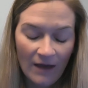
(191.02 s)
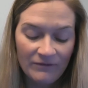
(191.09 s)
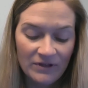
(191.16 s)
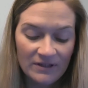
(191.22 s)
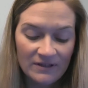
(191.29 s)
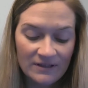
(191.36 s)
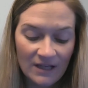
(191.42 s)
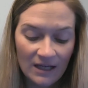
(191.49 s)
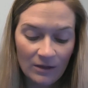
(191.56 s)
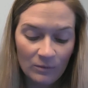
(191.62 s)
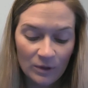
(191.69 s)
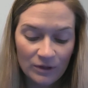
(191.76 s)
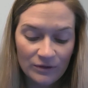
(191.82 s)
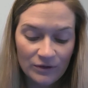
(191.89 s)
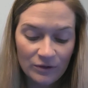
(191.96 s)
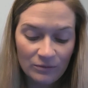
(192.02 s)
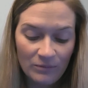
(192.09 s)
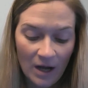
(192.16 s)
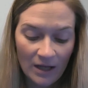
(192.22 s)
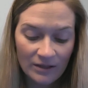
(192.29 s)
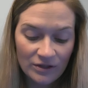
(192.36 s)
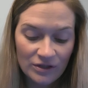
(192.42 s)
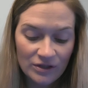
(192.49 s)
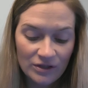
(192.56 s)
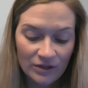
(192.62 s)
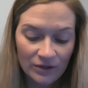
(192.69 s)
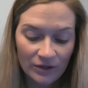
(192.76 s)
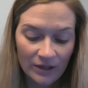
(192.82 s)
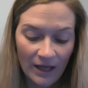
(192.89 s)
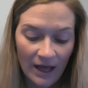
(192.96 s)
the sight were too much to
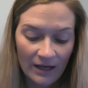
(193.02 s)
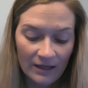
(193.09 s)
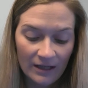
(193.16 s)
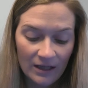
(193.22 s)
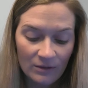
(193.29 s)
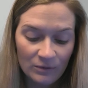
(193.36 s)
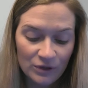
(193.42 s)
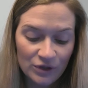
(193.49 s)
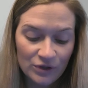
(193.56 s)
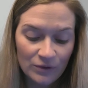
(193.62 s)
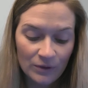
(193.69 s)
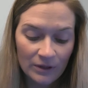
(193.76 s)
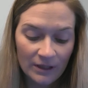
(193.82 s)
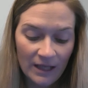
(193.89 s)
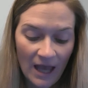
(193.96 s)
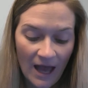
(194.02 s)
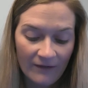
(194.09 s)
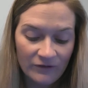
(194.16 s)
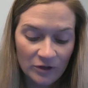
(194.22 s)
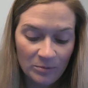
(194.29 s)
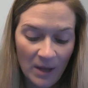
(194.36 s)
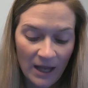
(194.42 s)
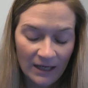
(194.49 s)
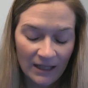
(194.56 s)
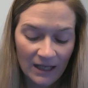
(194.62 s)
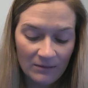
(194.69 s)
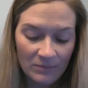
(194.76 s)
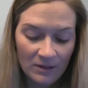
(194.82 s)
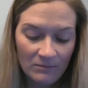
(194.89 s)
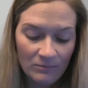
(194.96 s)
look at. It was shortly after Penny
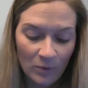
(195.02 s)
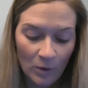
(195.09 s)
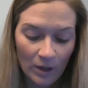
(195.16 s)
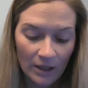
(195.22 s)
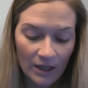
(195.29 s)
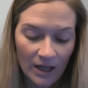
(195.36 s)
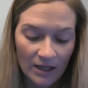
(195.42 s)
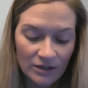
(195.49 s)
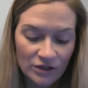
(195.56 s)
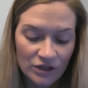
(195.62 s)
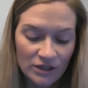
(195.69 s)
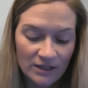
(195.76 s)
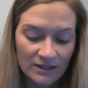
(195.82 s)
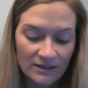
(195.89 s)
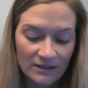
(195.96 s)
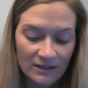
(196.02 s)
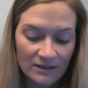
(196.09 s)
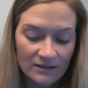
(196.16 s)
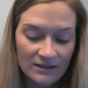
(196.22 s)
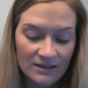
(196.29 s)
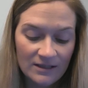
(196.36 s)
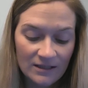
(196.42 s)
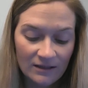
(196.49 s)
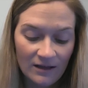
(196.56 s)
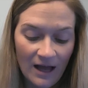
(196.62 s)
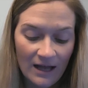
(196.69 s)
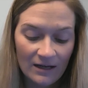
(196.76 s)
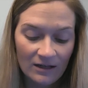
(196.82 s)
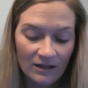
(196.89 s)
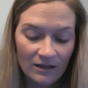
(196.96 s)
had been born, and she still
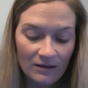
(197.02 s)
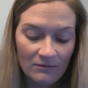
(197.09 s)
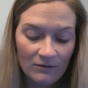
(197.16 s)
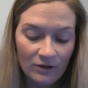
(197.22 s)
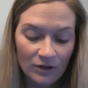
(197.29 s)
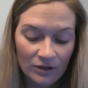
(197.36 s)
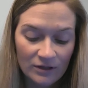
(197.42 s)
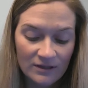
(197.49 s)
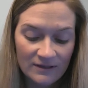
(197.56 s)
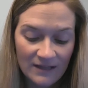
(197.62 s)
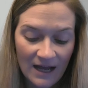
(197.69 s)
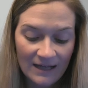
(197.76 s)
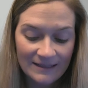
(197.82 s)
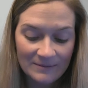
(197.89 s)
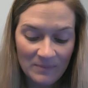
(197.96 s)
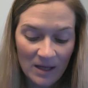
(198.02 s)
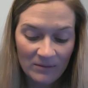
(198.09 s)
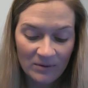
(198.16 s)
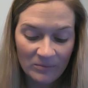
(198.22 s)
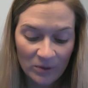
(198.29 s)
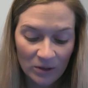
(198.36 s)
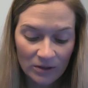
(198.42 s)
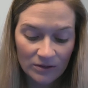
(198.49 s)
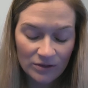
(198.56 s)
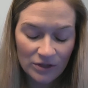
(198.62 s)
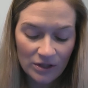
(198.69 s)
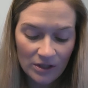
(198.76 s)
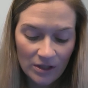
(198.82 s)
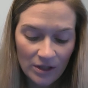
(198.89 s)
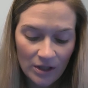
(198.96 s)
had a good-sized baby
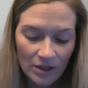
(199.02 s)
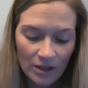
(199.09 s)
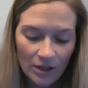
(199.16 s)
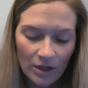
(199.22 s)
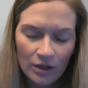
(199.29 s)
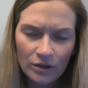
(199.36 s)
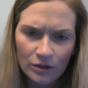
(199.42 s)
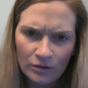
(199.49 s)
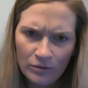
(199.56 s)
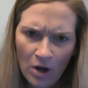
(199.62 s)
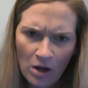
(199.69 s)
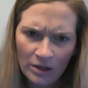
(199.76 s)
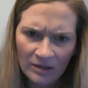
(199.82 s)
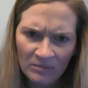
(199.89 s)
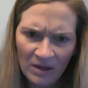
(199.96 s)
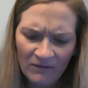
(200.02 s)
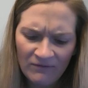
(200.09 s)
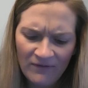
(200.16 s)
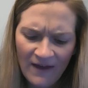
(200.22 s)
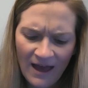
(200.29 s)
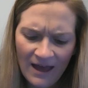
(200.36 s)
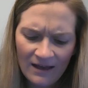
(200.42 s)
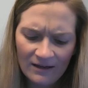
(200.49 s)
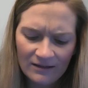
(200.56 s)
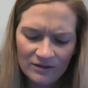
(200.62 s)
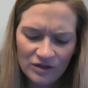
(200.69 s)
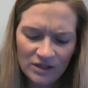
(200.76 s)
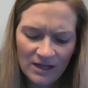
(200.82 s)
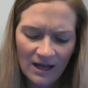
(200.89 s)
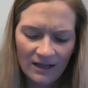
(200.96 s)
bulge. You calling me fat?
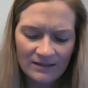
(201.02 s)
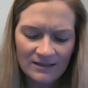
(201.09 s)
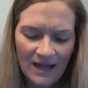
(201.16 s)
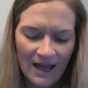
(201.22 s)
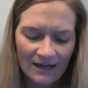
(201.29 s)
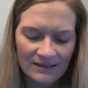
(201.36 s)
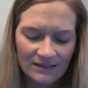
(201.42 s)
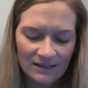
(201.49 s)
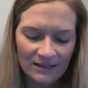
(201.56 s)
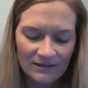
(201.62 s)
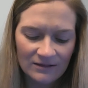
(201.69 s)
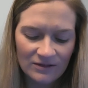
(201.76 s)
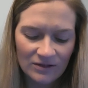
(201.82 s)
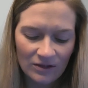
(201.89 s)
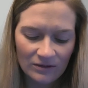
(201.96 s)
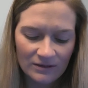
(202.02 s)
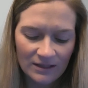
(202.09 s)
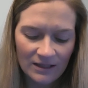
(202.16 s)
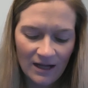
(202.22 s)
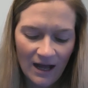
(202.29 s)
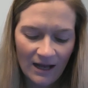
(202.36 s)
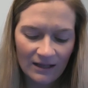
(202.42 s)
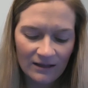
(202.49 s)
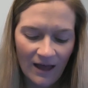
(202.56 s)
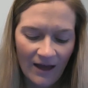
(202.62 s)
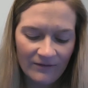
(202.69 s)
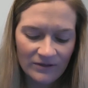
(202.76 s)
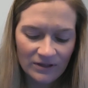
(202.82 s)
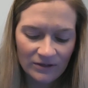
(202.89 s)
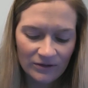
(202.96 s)
She asked, acting insulted. I
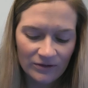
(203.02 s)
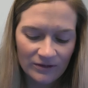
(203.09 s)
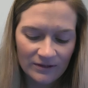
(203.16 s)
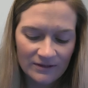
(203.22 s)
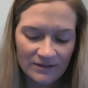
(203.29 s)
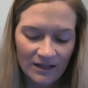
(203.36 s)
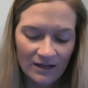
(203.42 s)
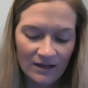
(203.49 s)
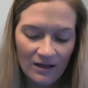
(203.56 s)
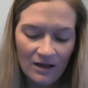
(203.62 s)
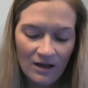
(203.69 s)
laughed a little and said,